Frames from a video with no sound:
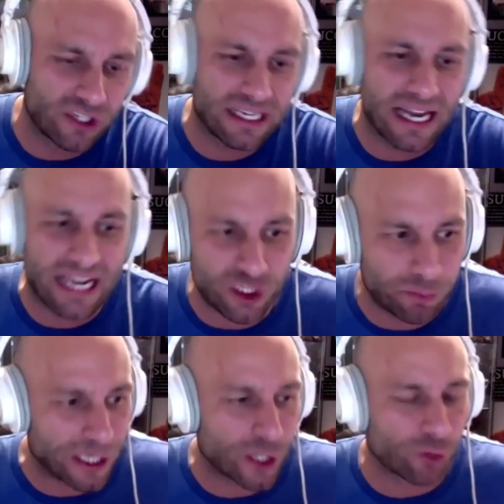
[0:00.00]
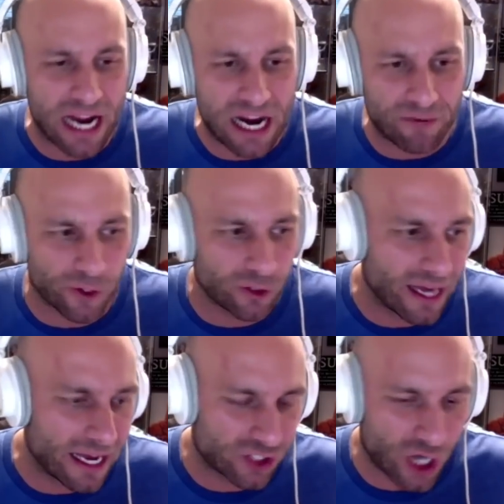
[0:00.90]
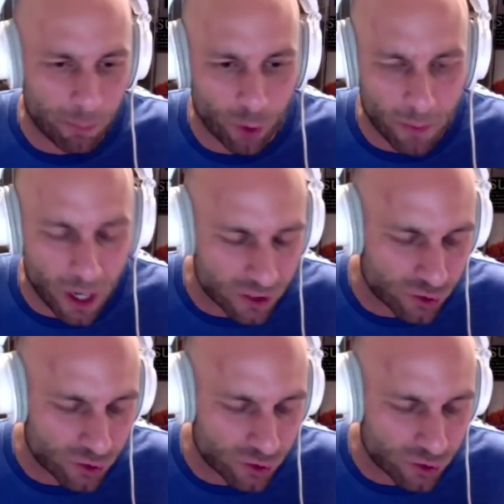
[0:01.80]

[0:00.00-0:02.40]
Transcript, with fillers: yeah, he's been great for the last couple of months,